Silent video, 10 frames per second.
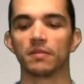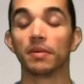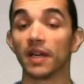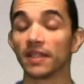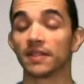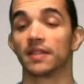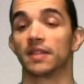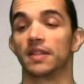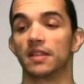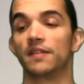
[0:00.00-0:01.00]
But
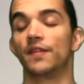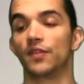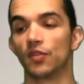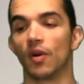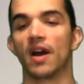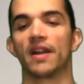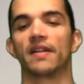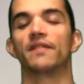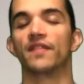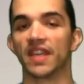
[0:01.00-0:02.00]
if you are
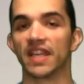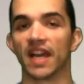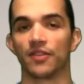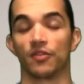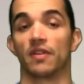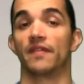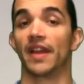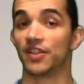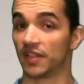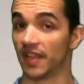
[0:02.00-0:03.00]
a vegan or a
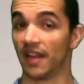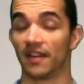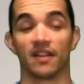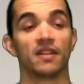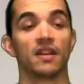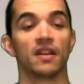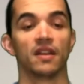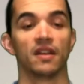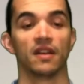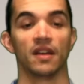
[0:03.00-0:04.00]
vegetarian,
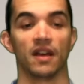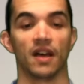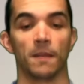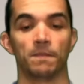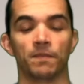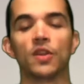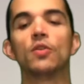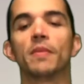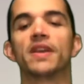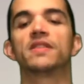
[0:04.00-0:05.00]

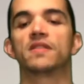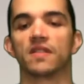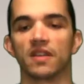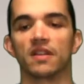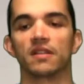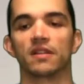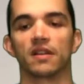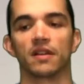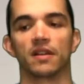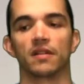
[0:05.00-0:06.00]
you may still
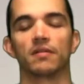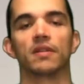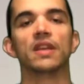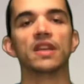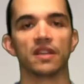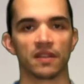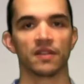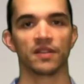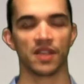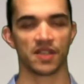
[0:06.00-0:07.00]
eat
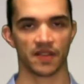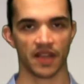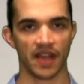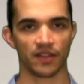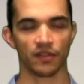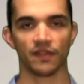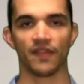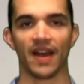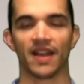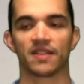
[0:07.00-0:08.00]
these kind of
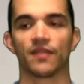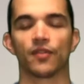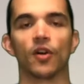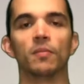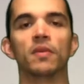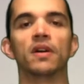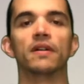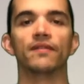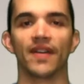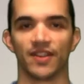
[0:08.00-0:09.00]
fats from
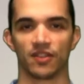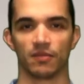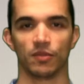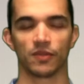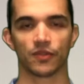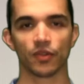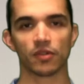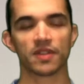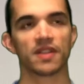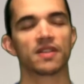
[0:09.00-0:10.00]
vegetable
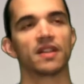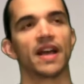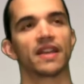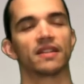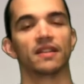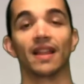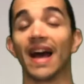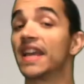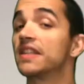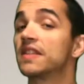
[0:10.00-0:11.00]
sources like the
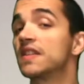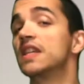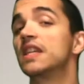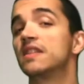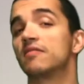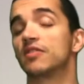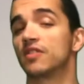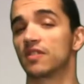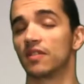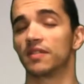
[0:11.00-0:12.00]
line seeds, which
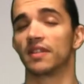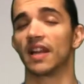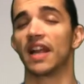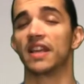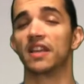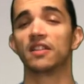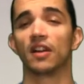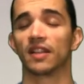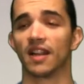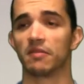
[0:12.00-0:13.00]
is something that I eat,
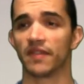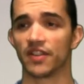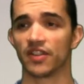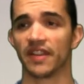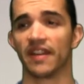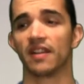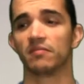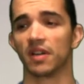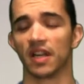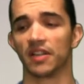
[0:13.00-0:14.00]
not that I'm a
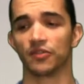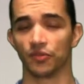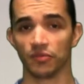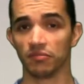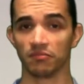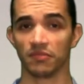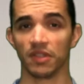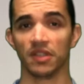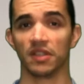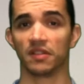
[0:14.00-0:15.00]
vegetarian, but I do
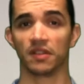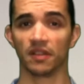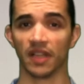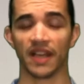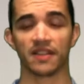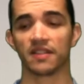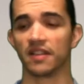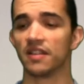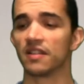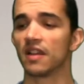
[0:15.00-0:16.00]
eat line
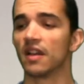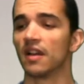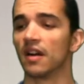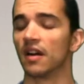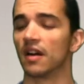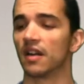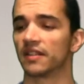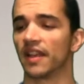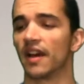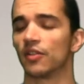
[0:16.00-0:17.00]
seeds.
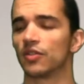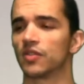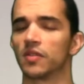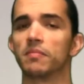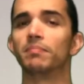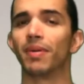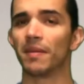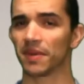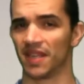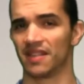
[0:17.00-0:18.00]
They are also in
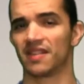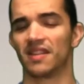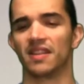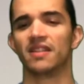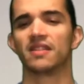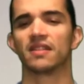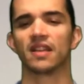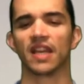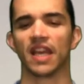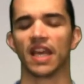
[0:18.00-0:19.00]
pumpkin seeds,
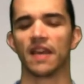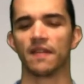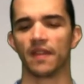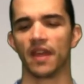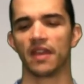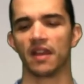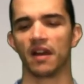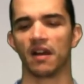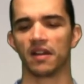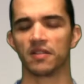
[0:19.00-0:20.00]
and they
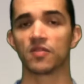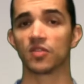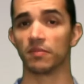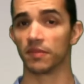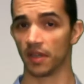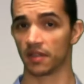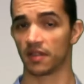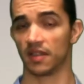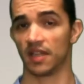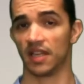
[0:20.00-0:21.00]
are in some
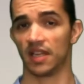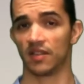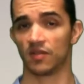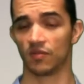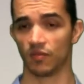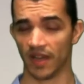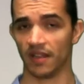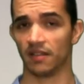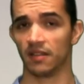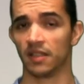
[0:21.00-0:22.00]
nuts as
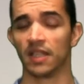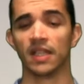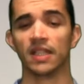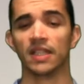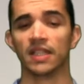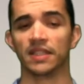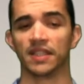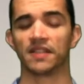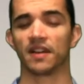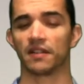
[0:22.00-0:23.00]
well.
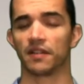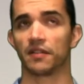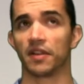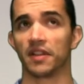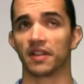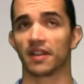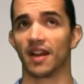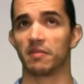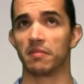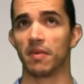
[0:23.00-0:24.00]
These are the three that
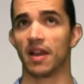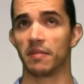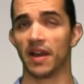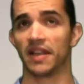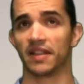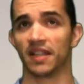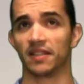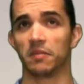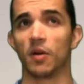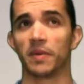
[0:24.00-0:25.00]
come in my mind
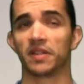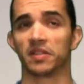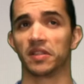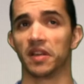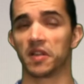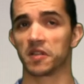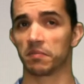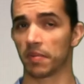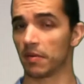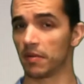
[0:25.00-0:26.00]
at the moment. There is
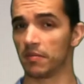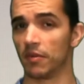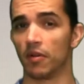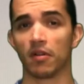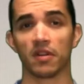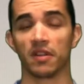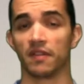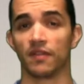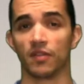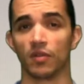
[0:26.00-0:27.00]
probably more.
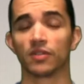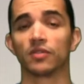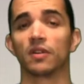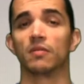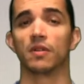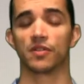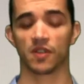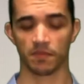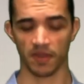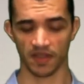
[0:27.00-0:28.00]
If you want to know more,
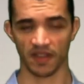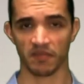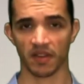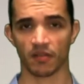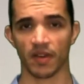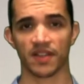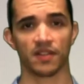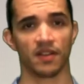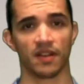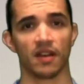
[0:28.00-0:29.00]
just please leave me a
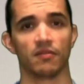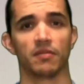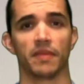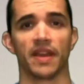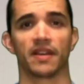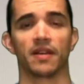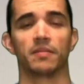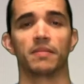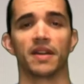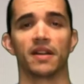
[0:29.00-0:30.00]
question and I will make
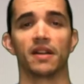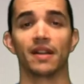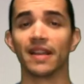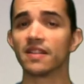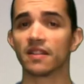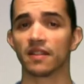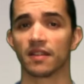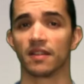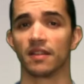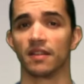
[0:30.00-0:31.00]
a better list
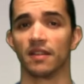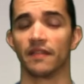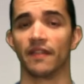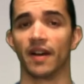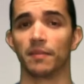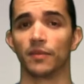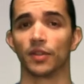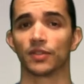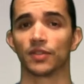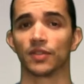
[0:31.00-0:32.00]
if I'm
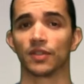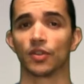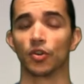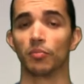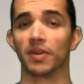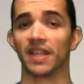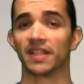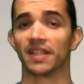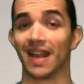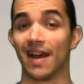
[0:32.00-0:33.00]
not
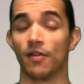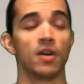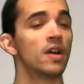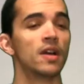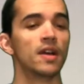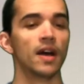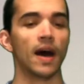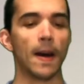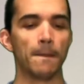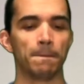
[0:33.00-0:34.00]
complete
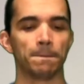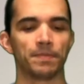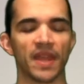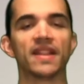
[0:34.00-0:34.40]
now.